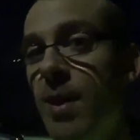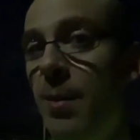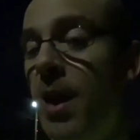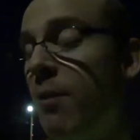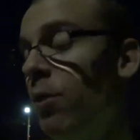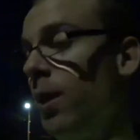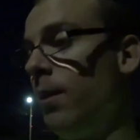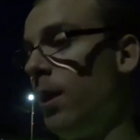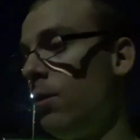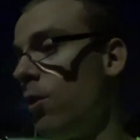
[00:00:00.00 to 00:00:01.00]
I mean, I really
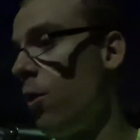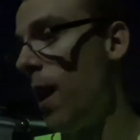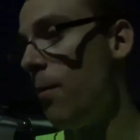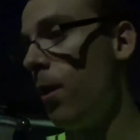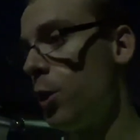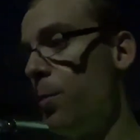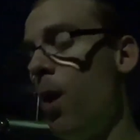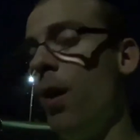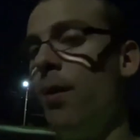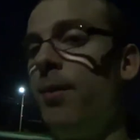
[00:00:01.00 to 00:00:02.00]
didn't think so that much,
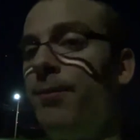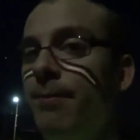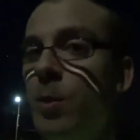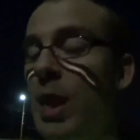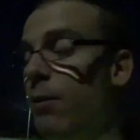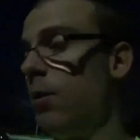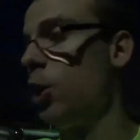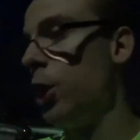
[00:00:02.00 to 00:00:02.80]
but gave us a